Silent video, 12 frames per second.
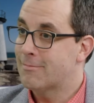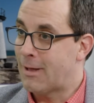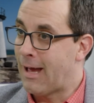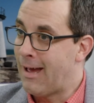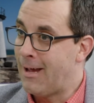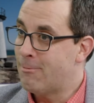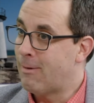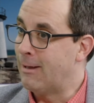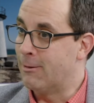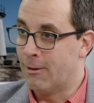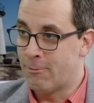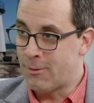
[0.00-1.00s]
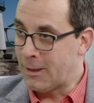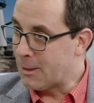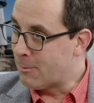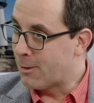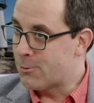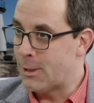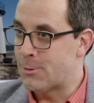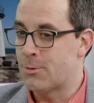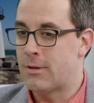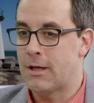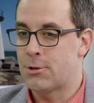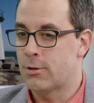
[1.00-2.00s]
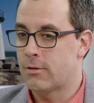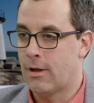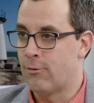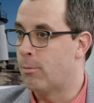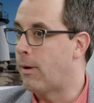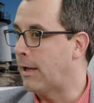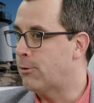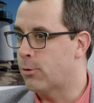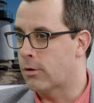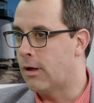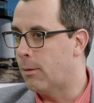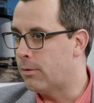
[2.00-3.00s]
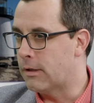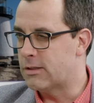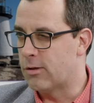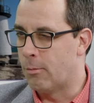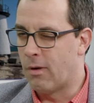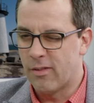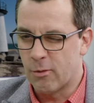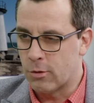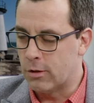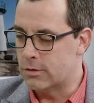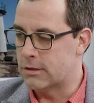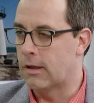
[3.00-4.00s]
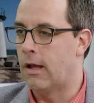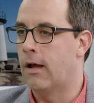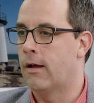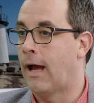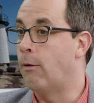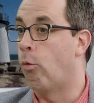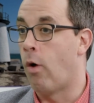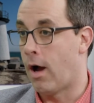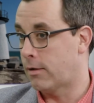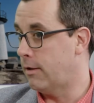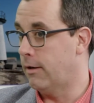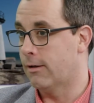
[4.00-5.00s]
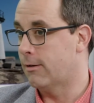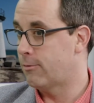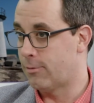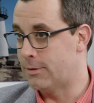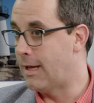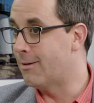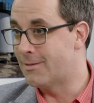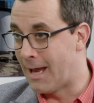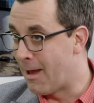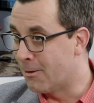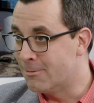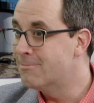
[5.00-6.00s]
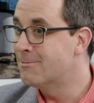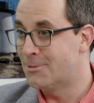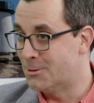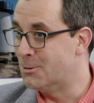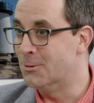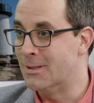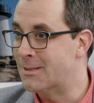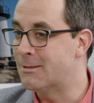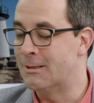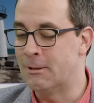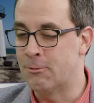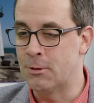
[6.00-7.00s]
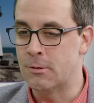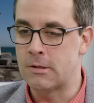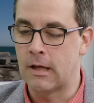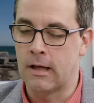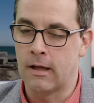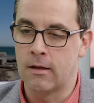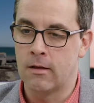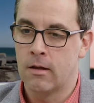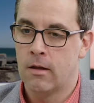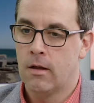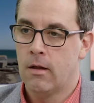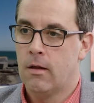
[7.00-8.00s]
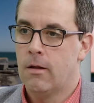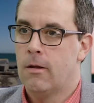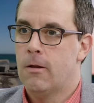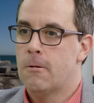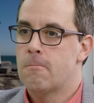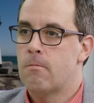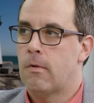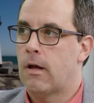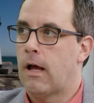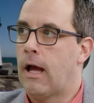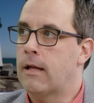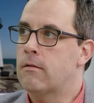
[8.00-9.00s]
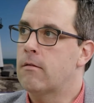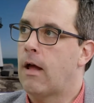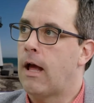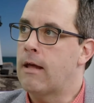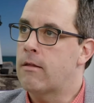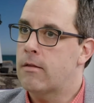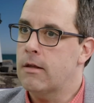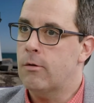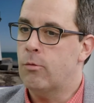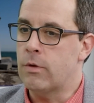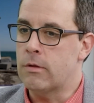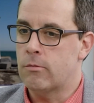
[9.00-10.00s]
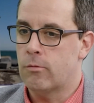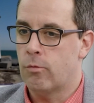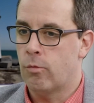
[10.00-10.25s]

guy. Mm-hmm. I love thinking about transportation. I have a bike tour company, so I'm on the roads a lot. I walked here from downtown mm-hmm. to do this interviews, and I I think we